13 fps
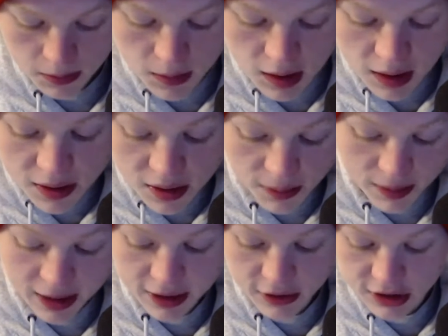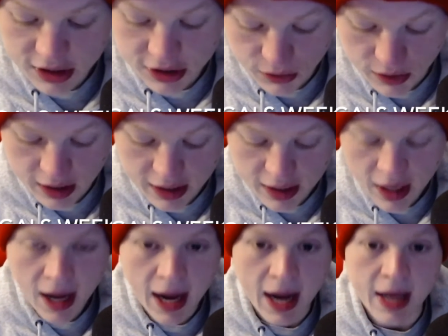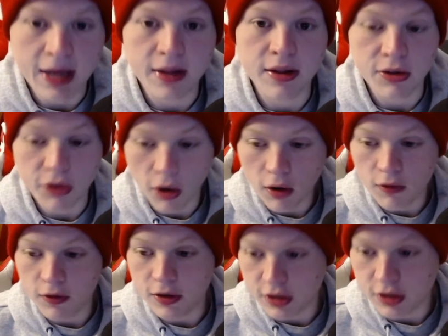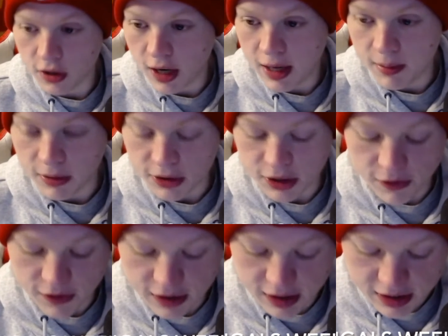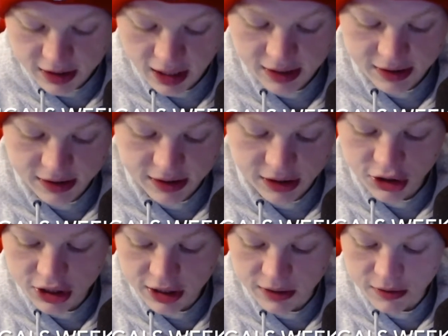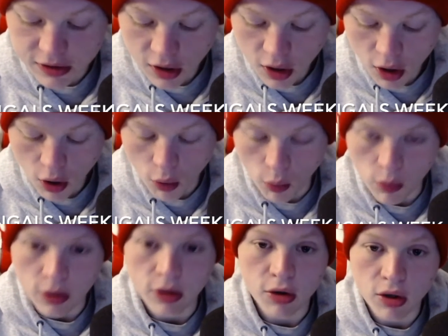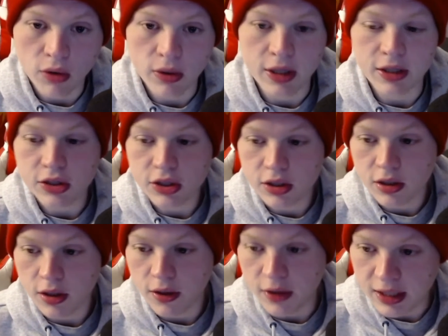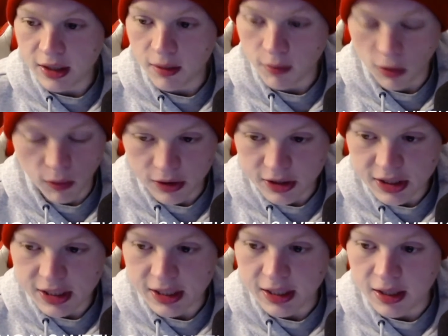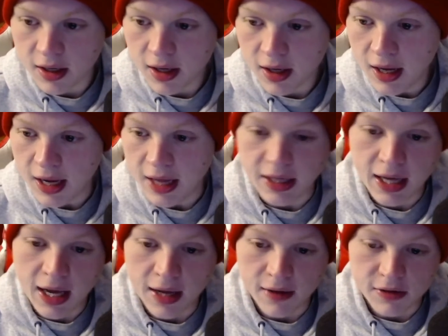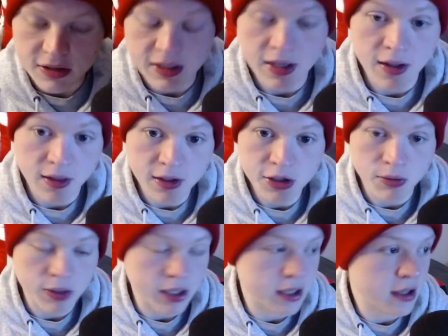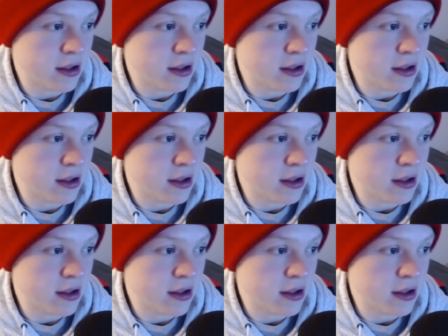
the Bengals this week and the Dolphins are able to defeat the Titans, the Chiefs will clinch the number 1 seed in the AFC this week,